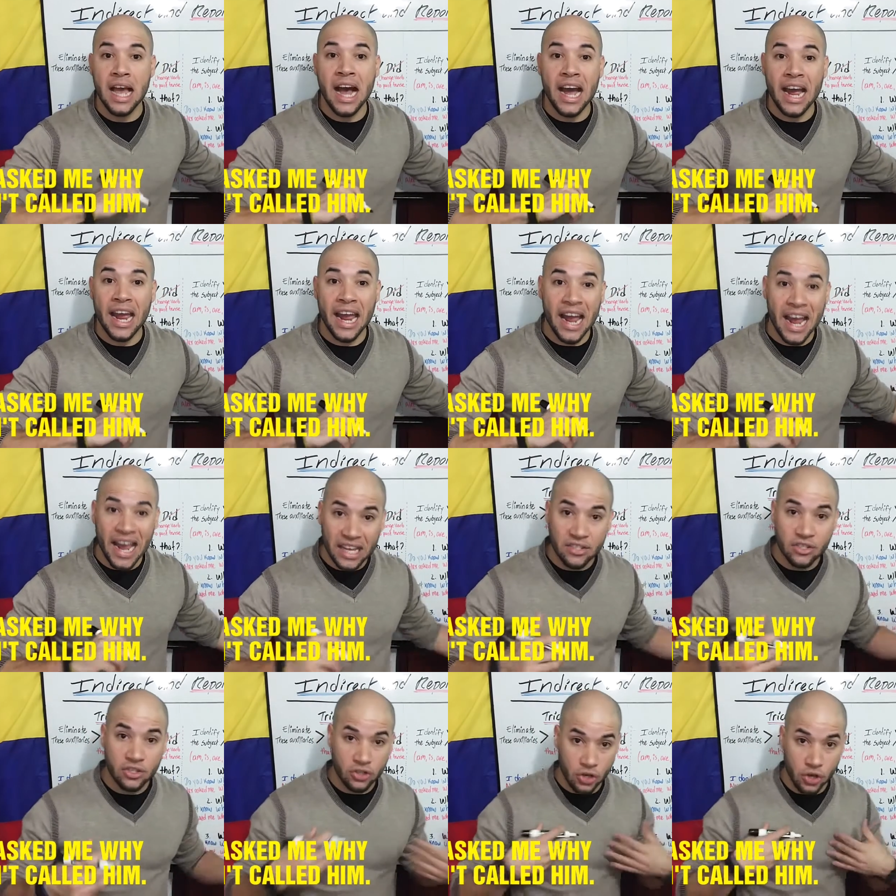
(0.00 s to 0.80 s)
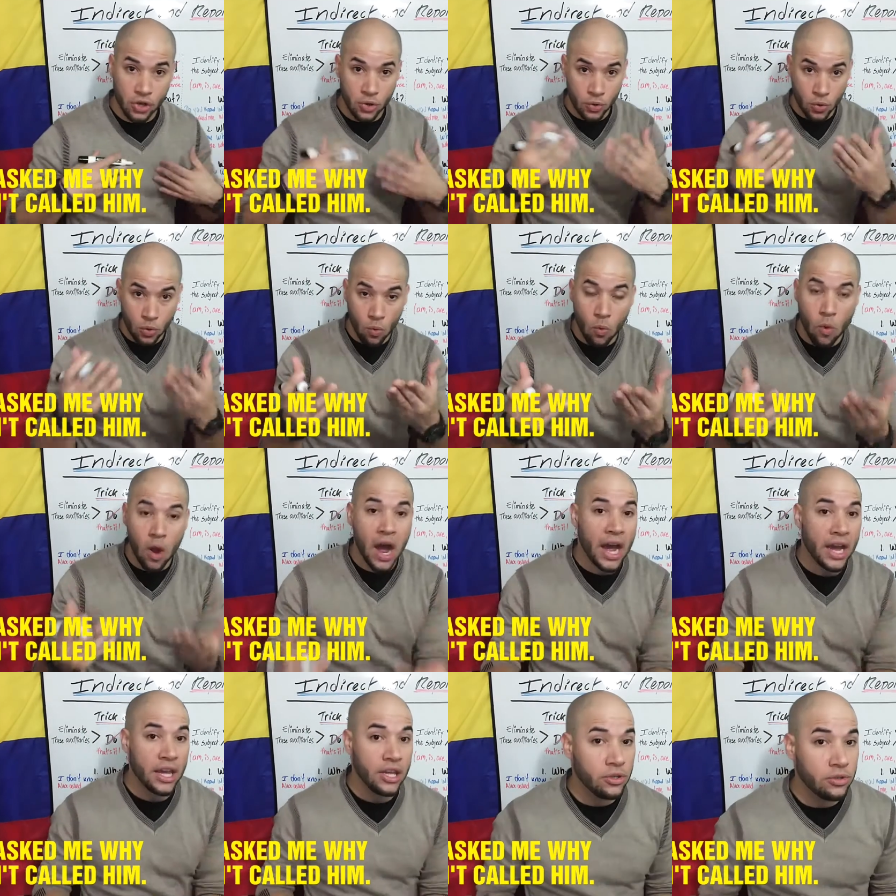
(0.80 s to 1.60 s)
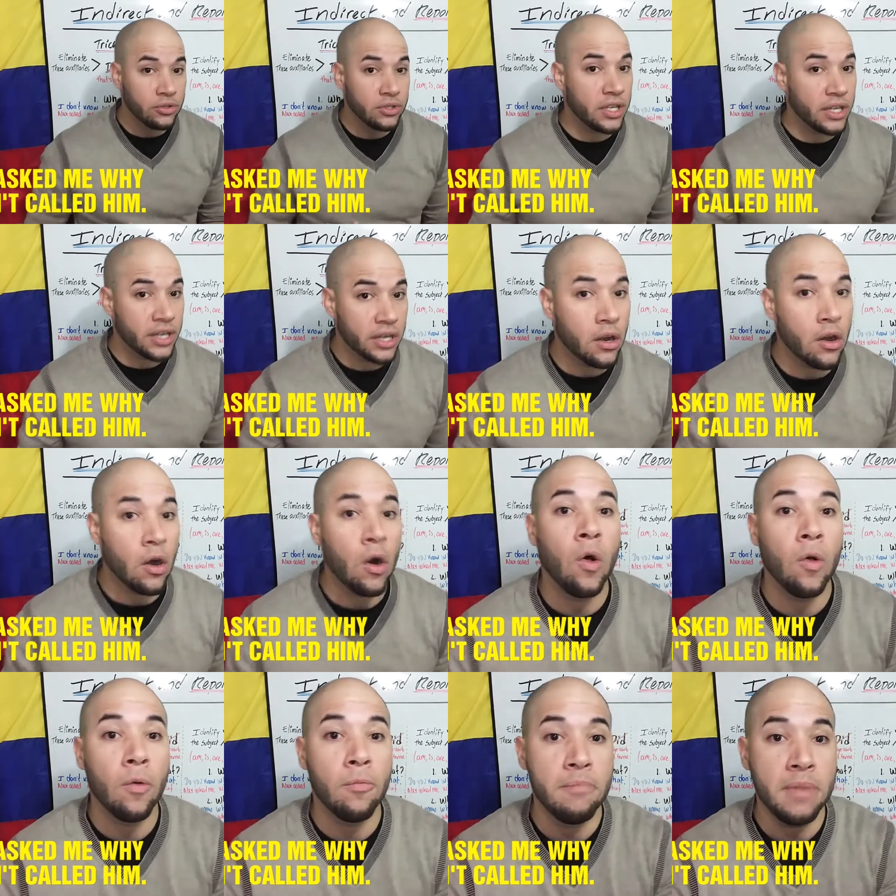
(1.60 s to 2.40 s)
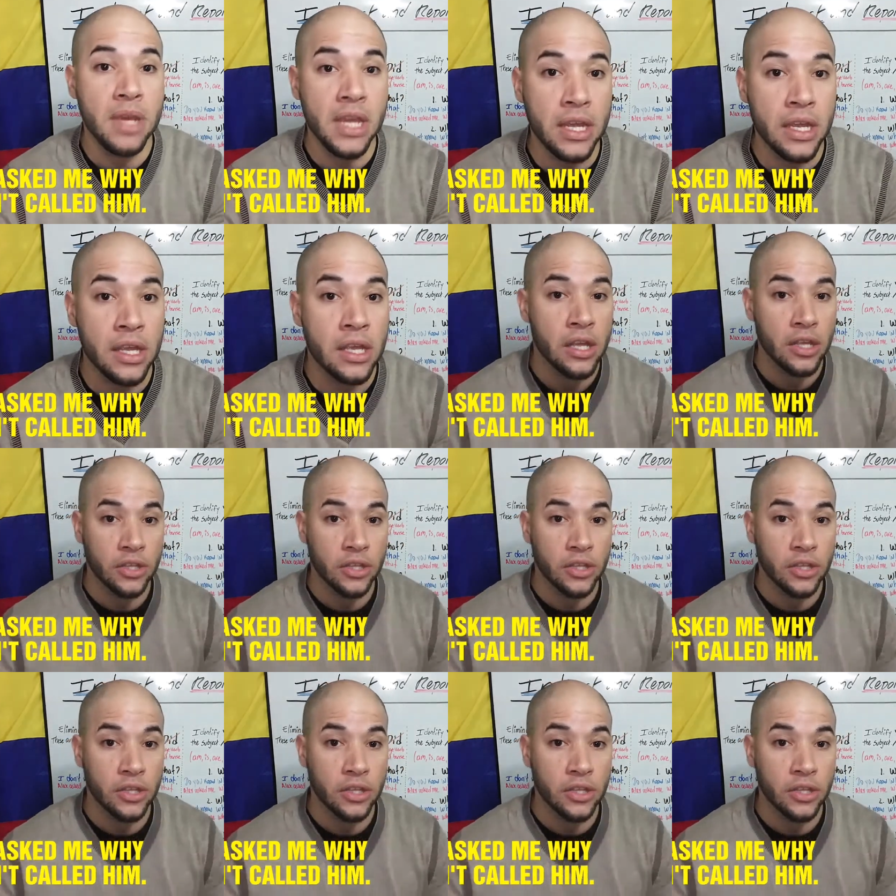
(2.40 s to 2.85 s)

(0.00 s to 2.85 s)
I asked you why you didn't call me.